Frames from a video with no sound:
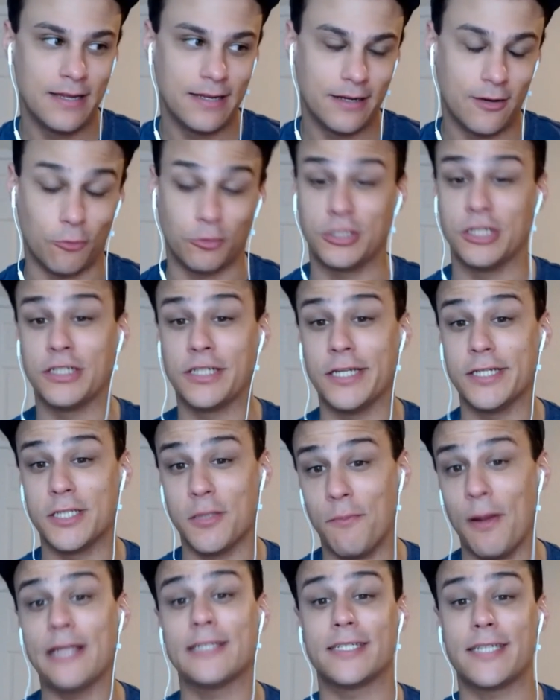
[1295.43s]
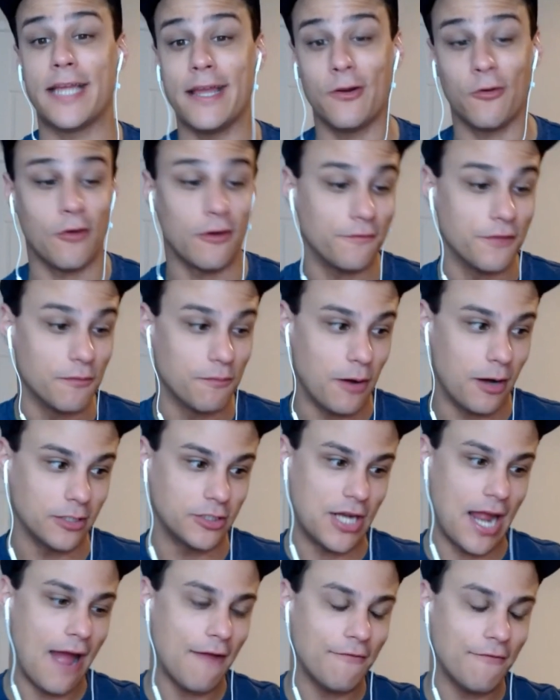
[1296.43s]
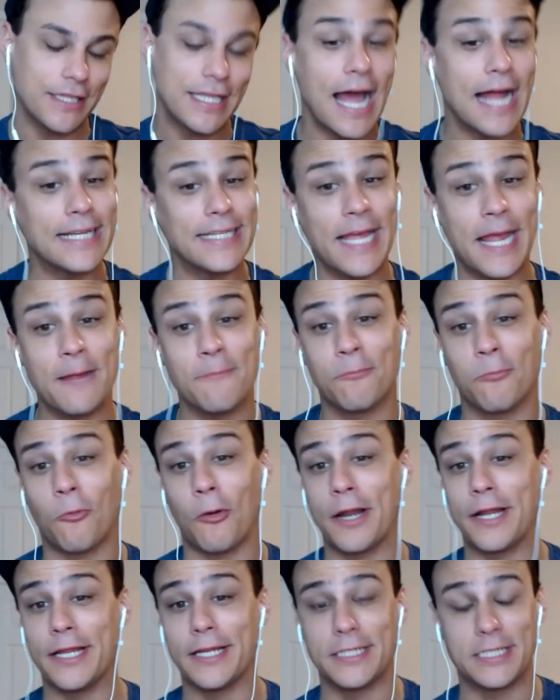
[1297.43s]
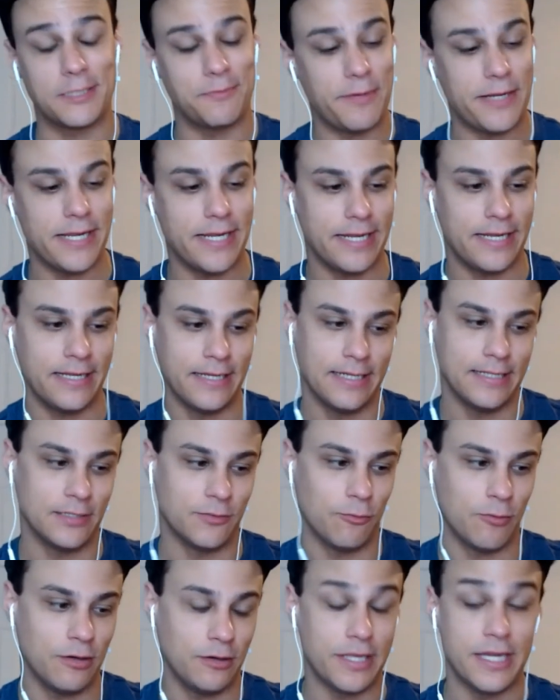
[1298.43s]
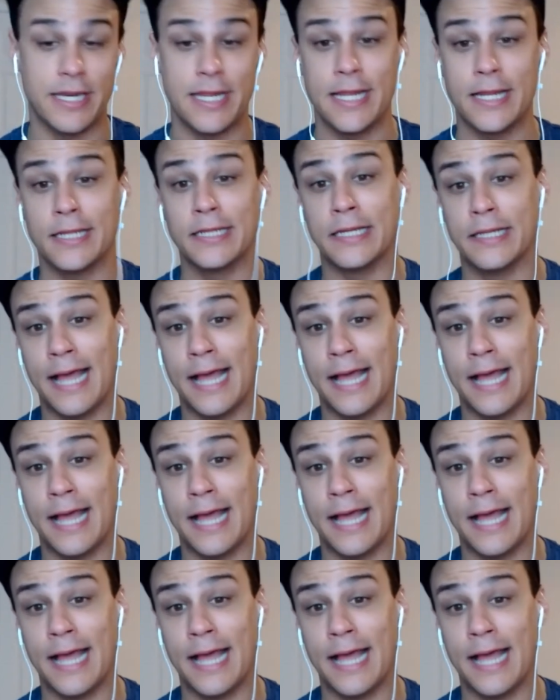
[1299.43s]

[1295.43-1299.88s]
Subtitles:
Korchinski is the best skater of the bunch, having that game-breaking speed is really needed.